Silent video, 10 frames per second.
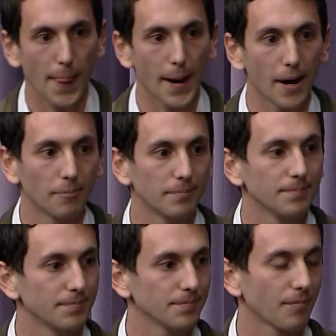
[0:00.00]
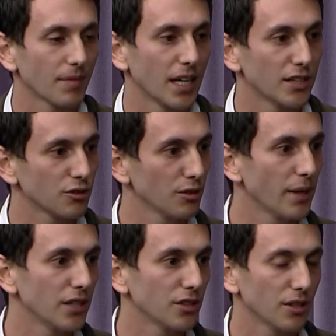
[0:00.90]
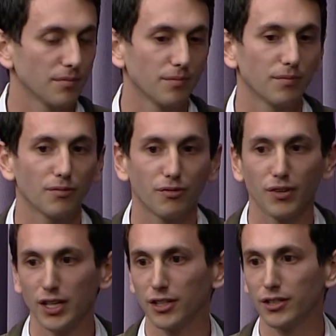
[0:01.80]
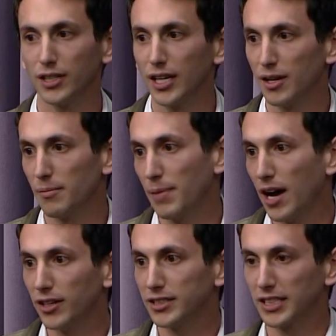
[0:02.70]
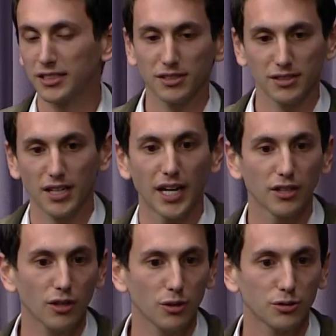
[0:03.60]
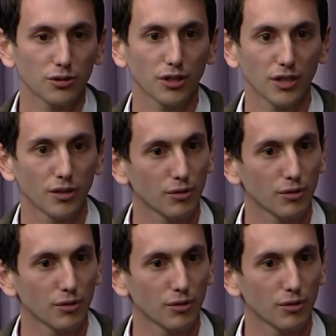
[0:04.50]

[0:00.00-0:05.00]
Um, history major, figured politics kind of close.